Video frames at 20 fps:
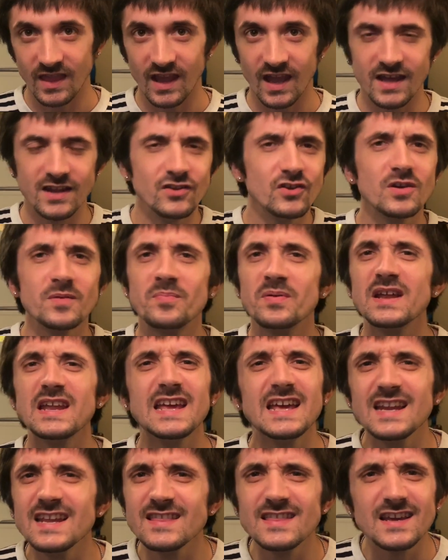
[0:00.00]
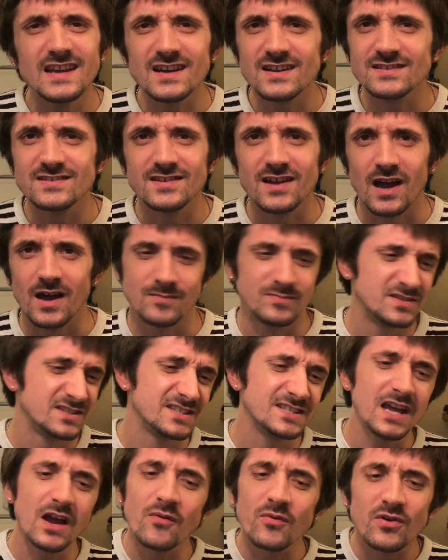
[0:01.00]
and you can put anything on top:
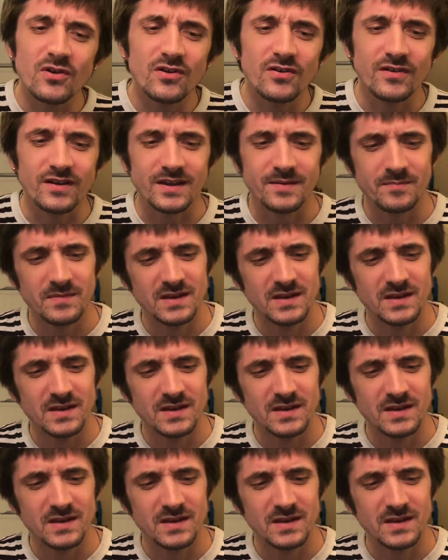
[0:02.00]
sour cream,